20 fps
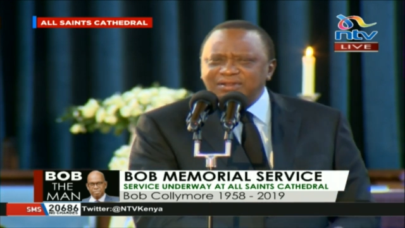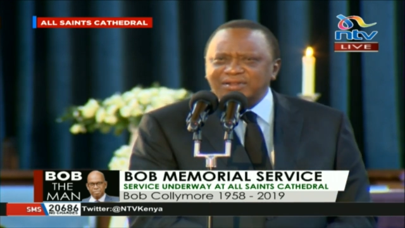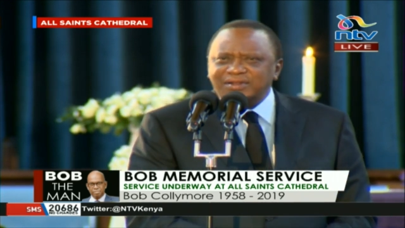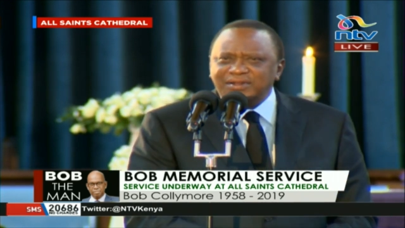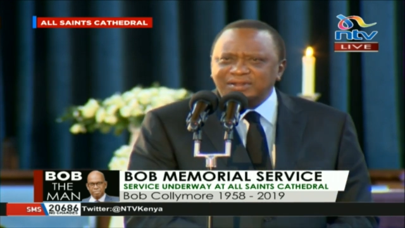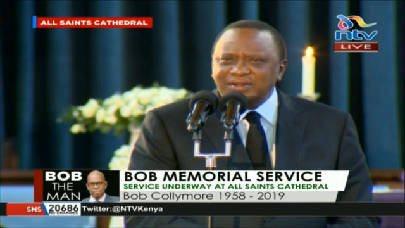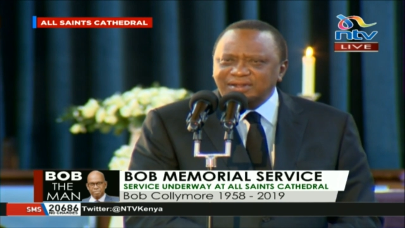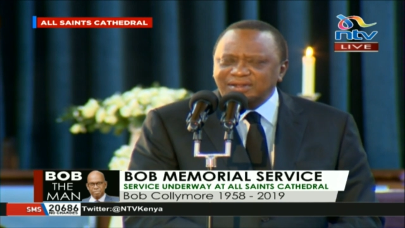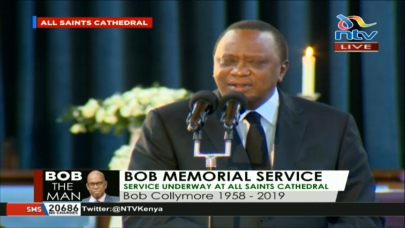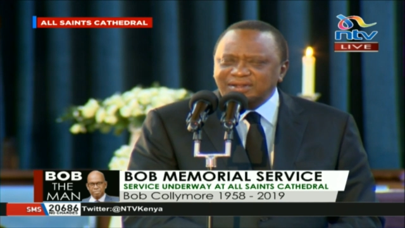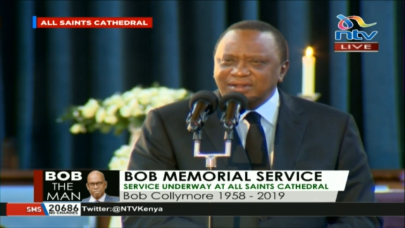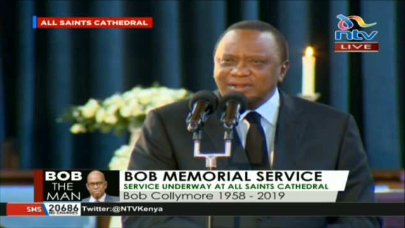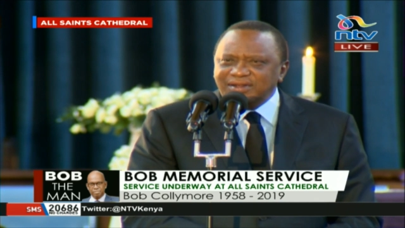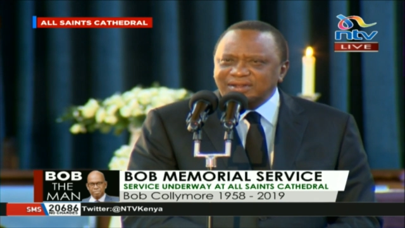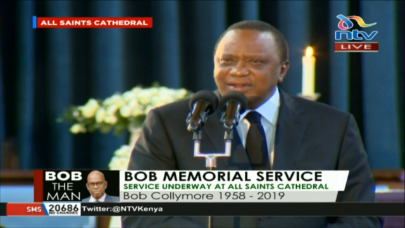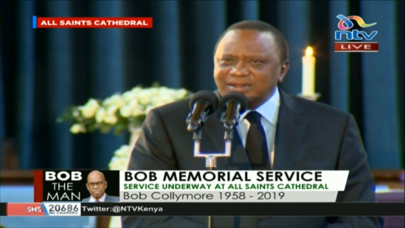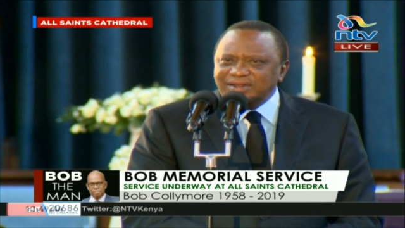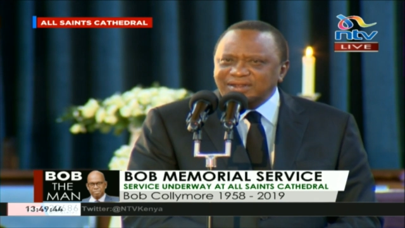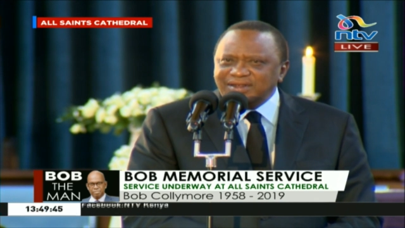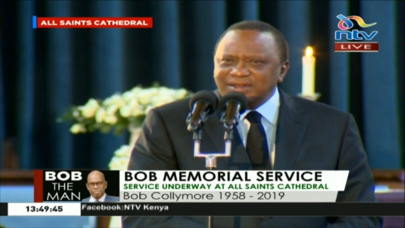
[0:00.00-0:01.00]

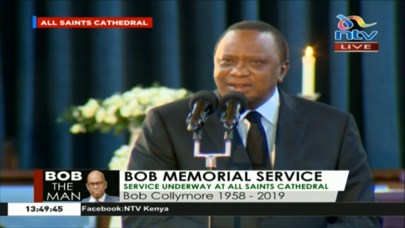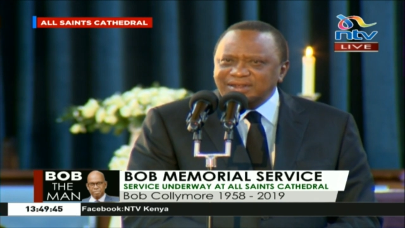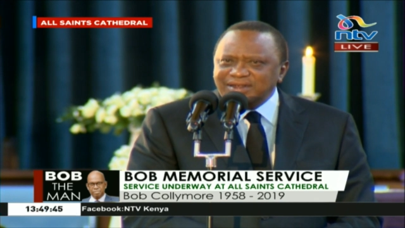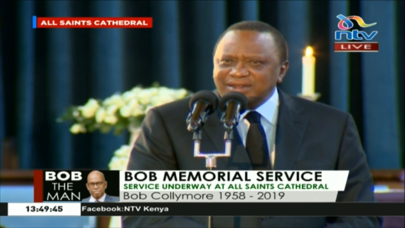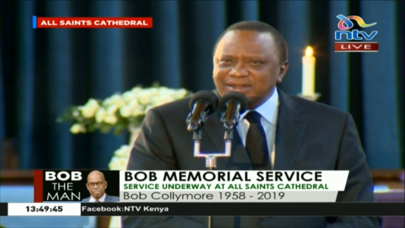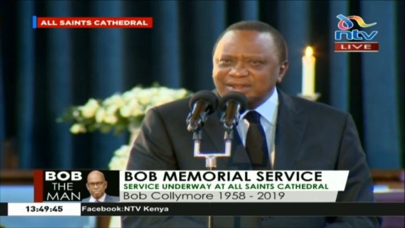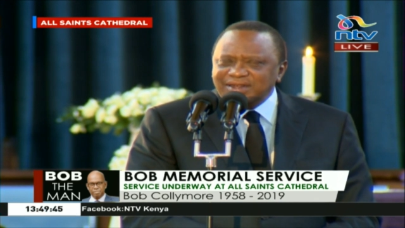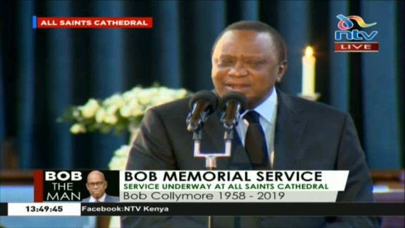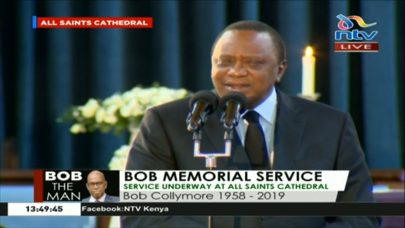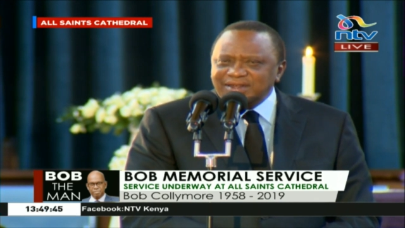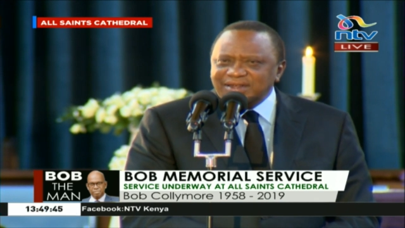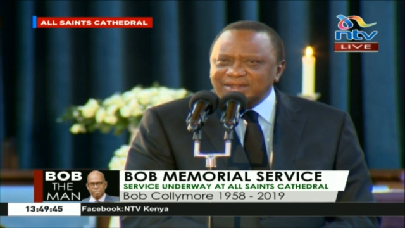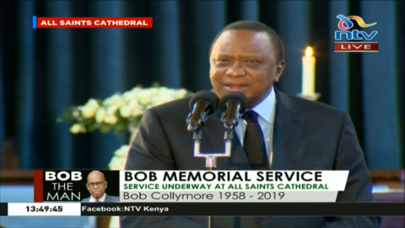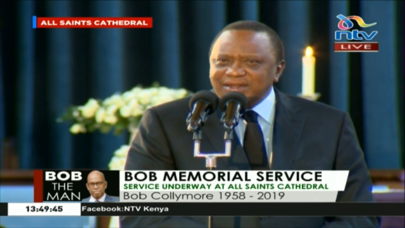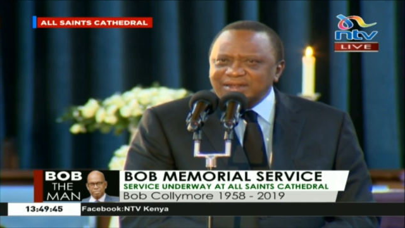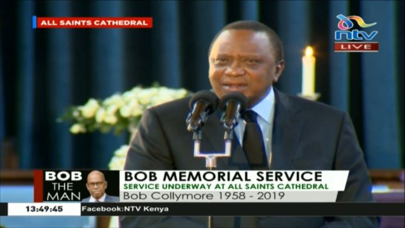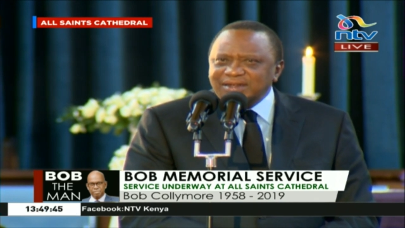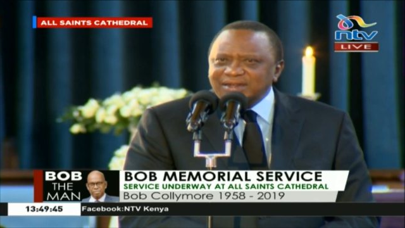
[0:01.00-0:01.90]
Nothing is said.